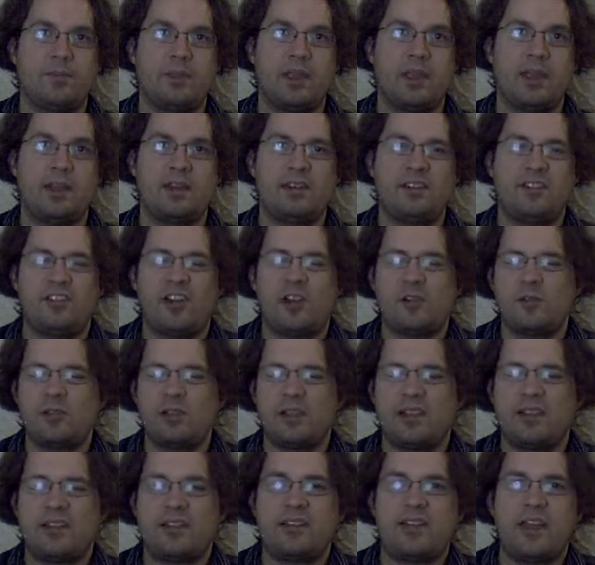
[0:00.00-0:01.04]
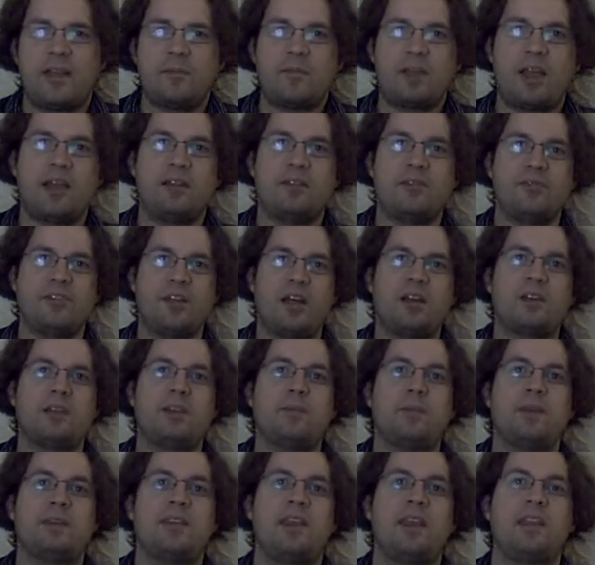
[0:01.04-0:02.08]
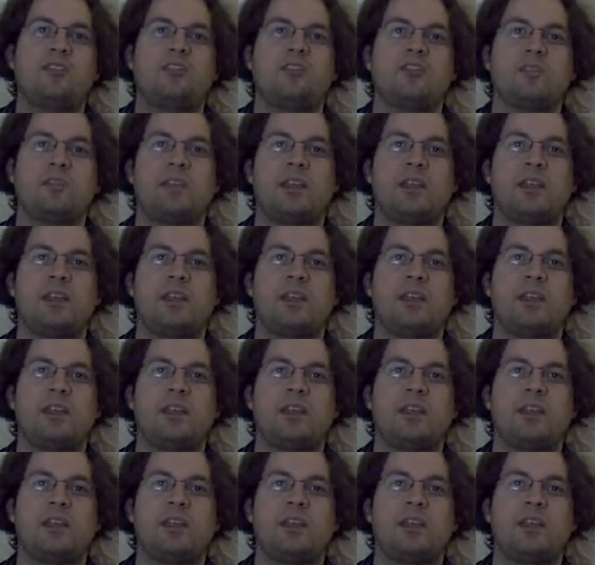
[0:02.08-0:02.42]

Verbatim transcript: And it's generally the same kind of documentation